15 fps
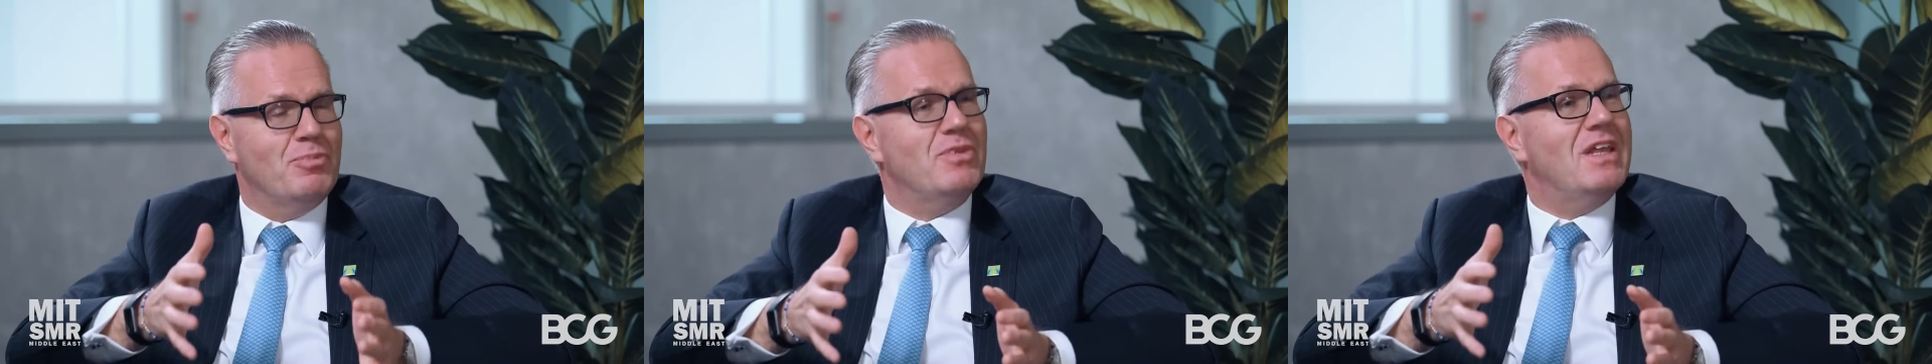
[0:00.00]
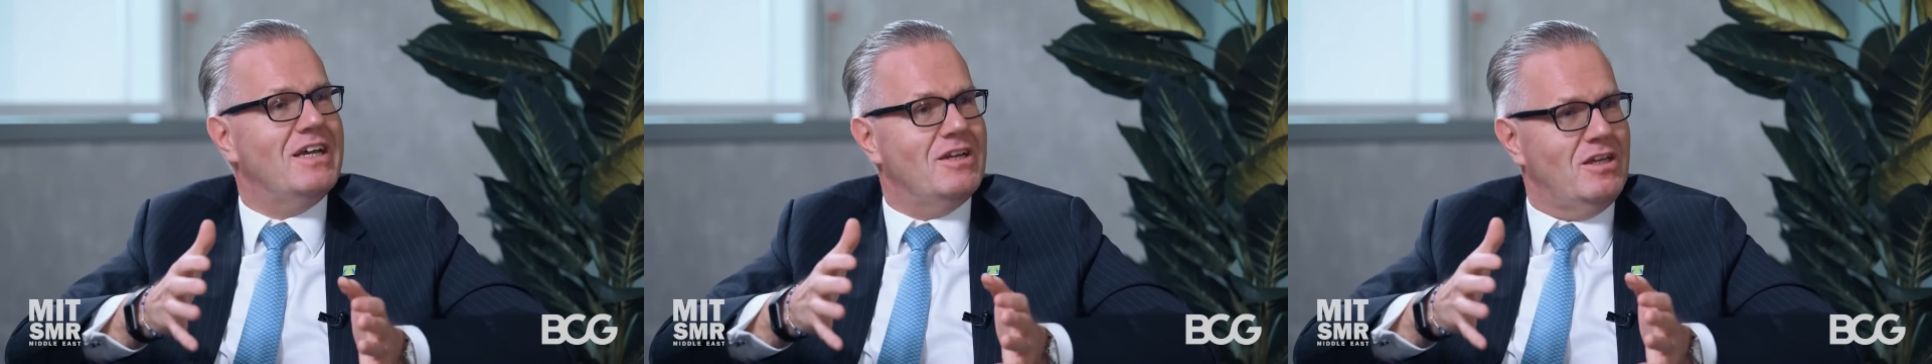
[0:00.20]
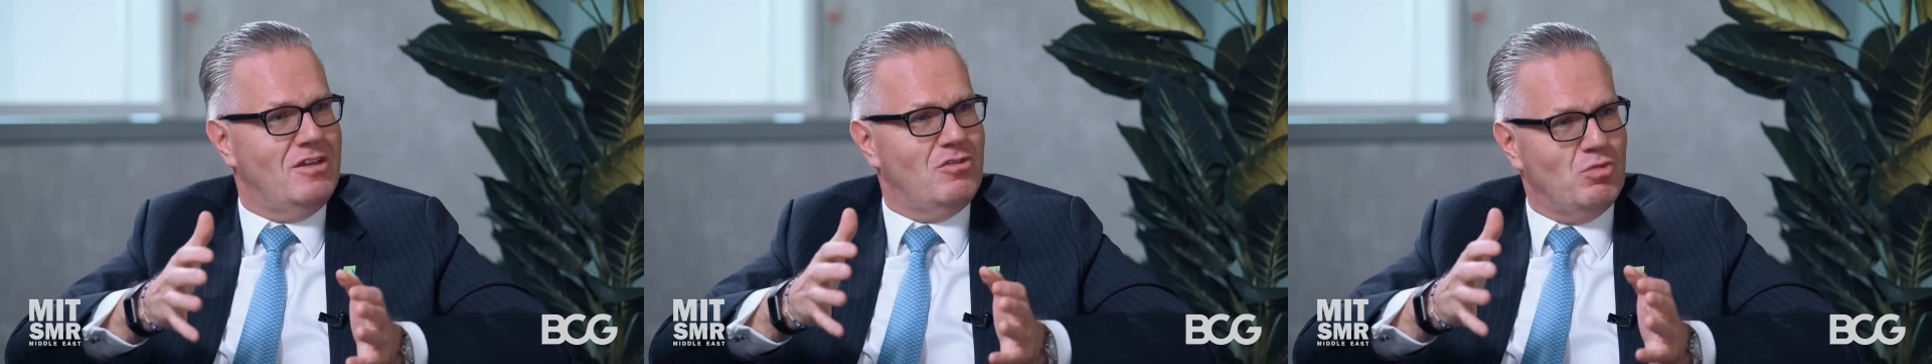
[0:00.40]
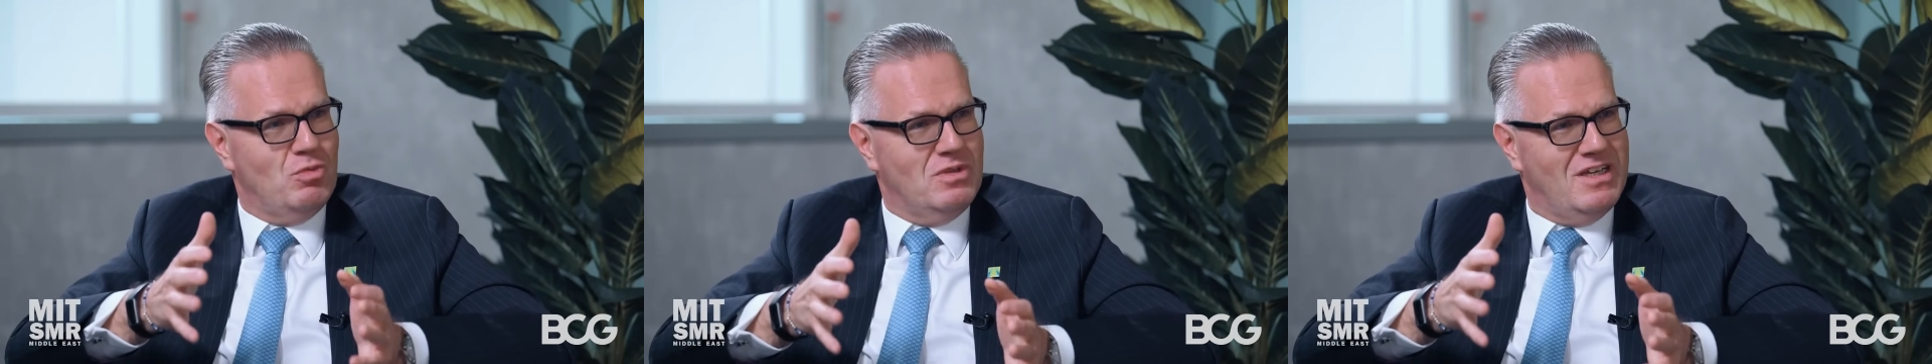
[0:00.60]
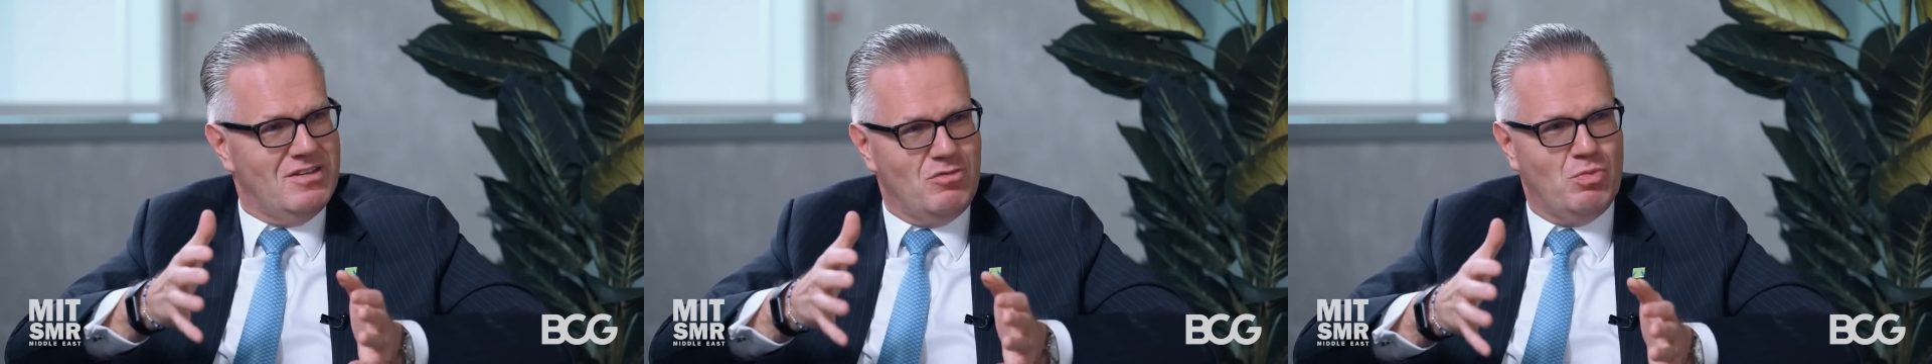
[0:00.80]
then
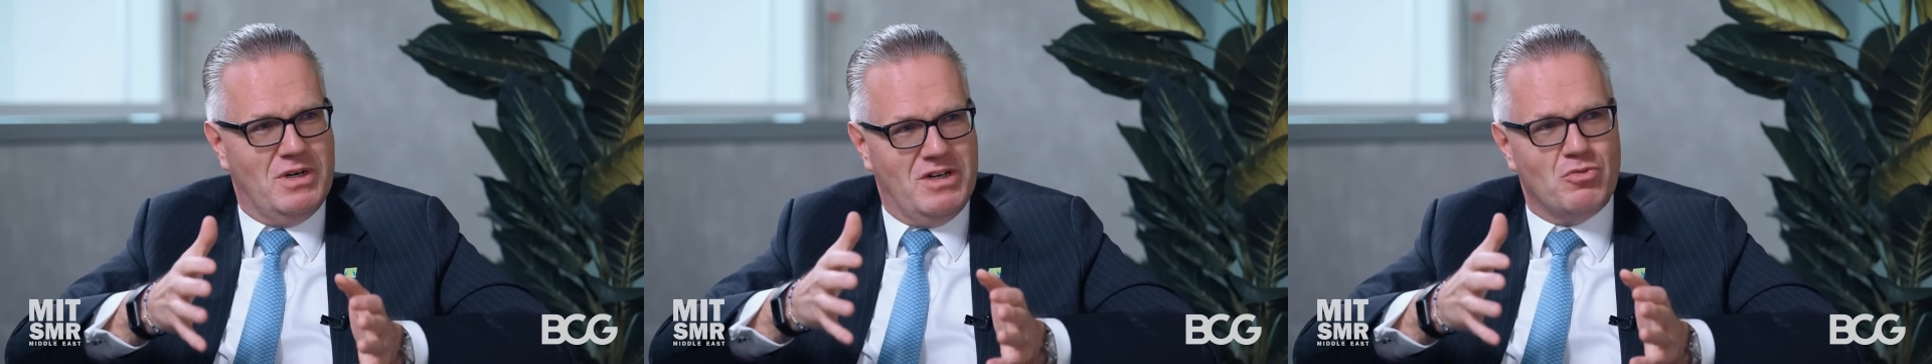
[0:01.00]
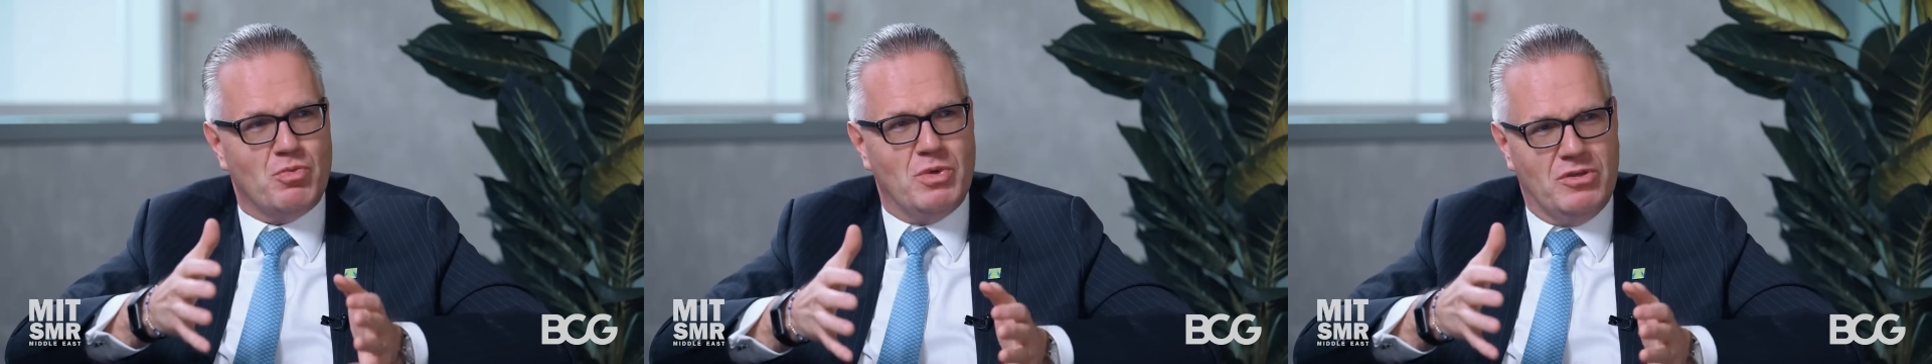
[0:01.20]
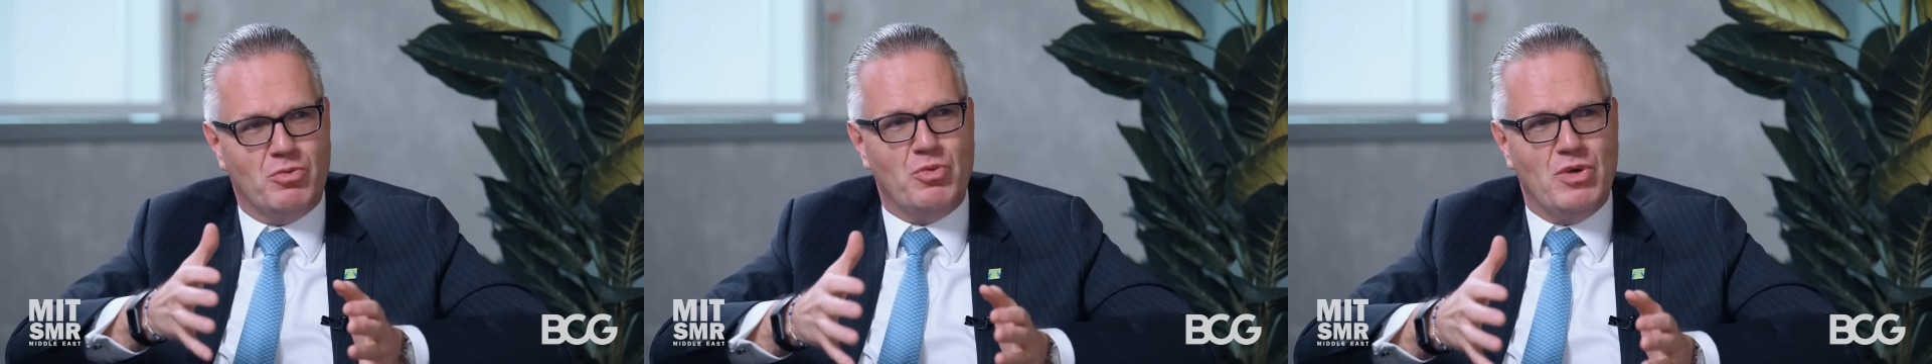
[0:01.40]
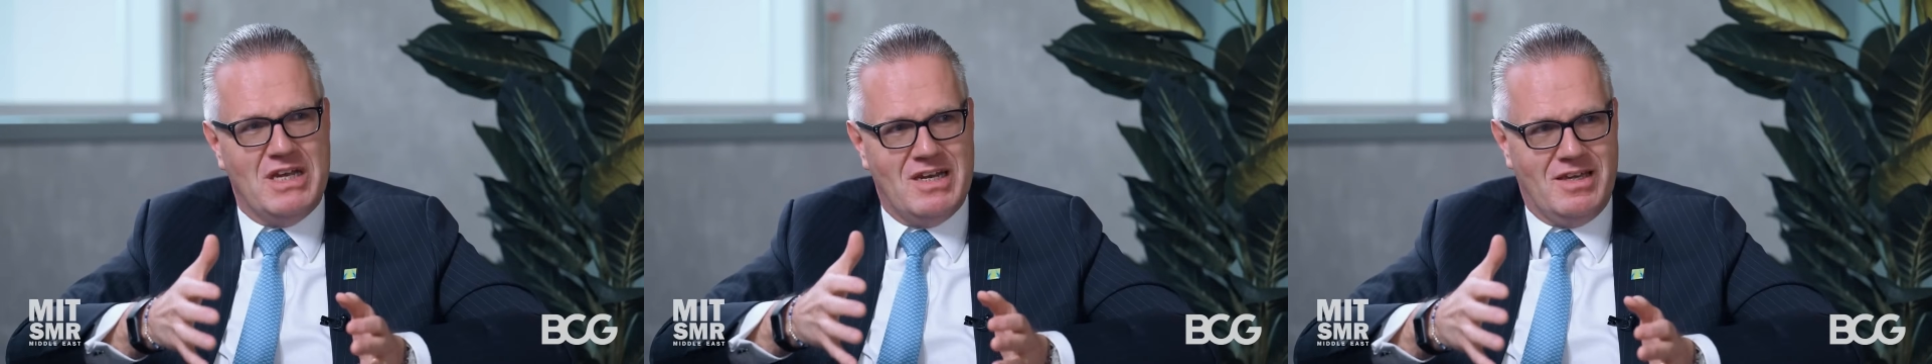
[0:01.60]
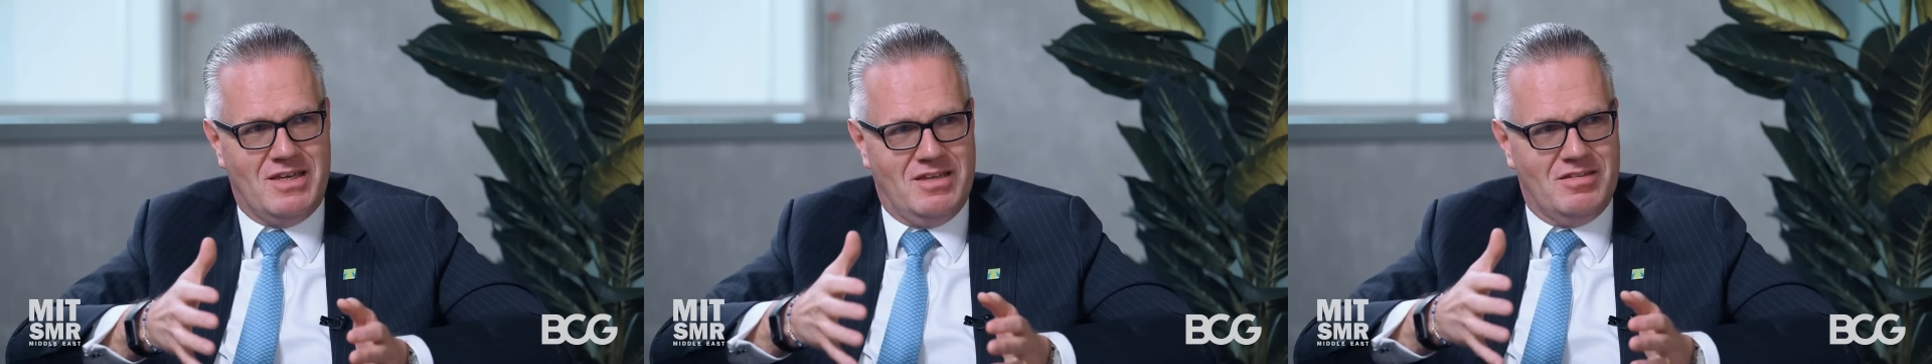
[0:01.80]
that's when it will
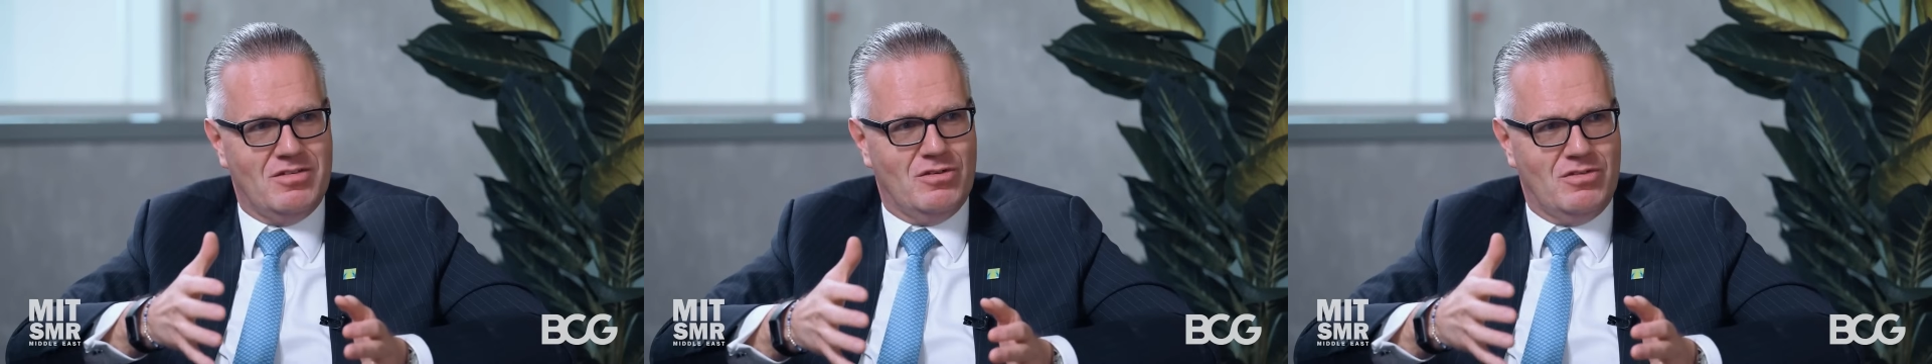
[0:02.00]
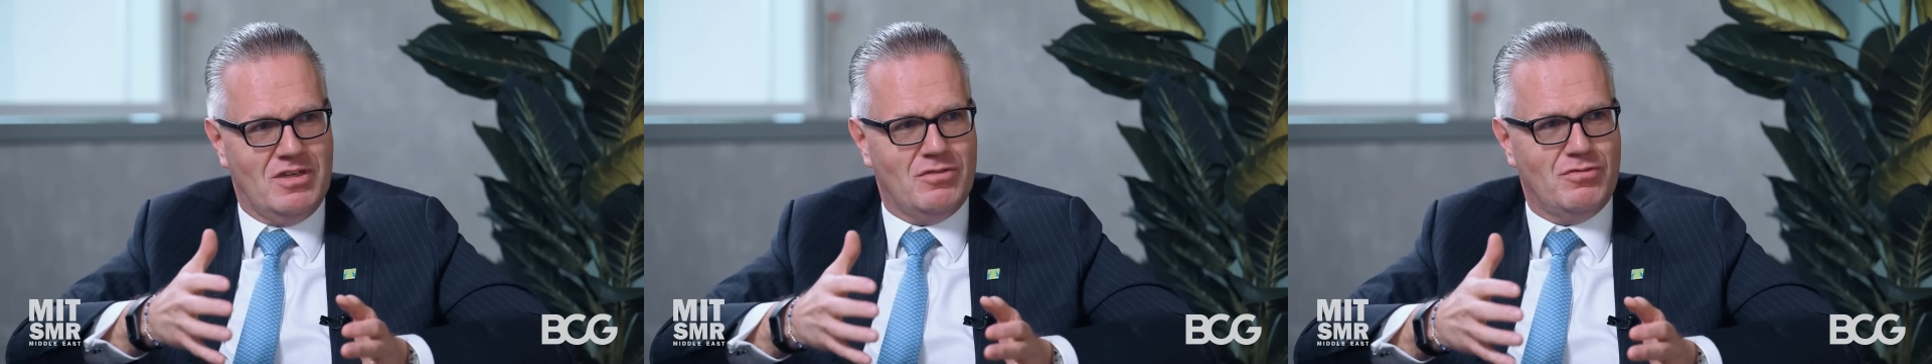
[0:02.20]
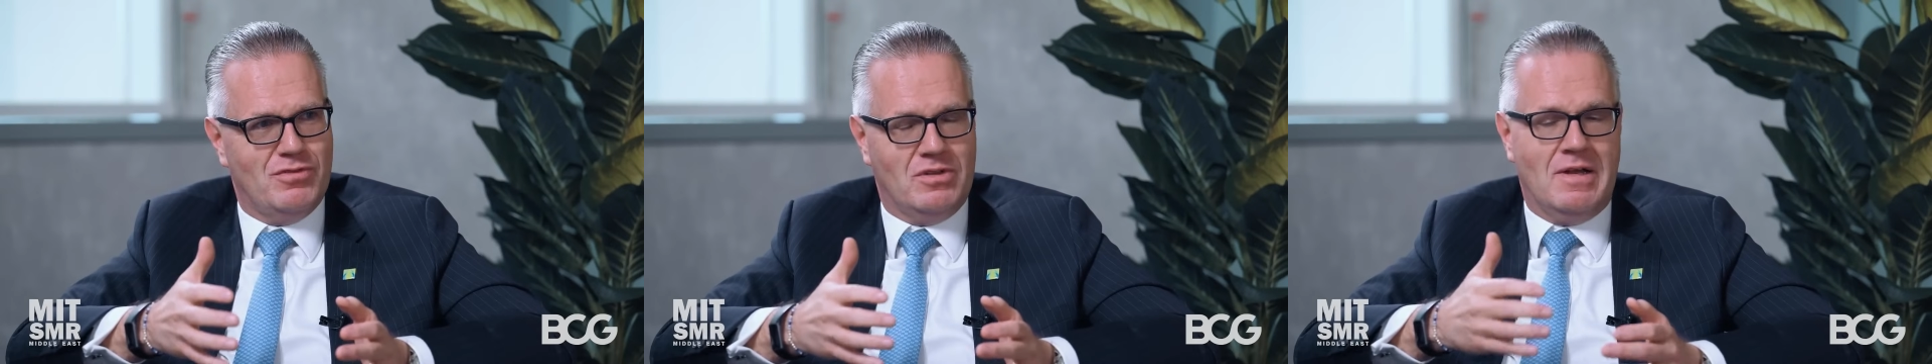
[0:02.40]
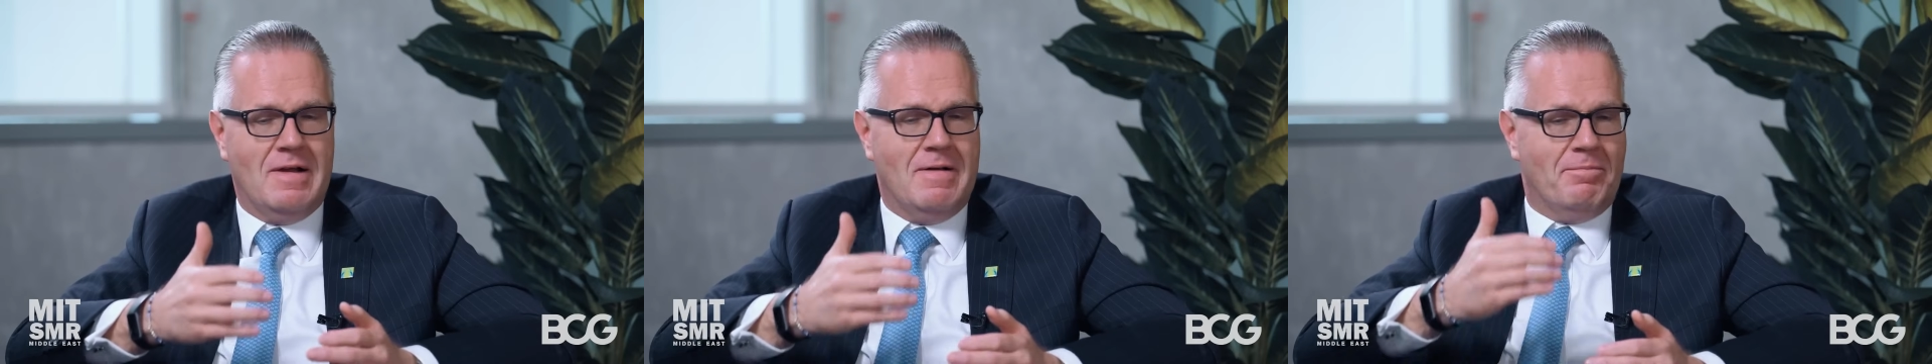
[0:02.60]
really get successful.